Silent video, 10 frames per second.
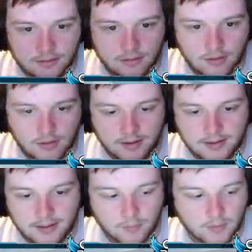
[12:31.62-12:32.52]
Called it.
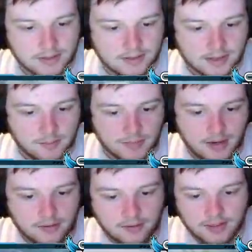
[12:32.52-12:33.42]
Got it 110 to the
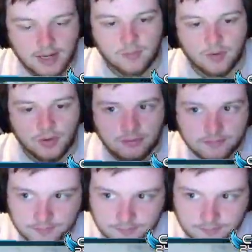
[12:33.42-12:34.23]
mouth. Good night, Moon.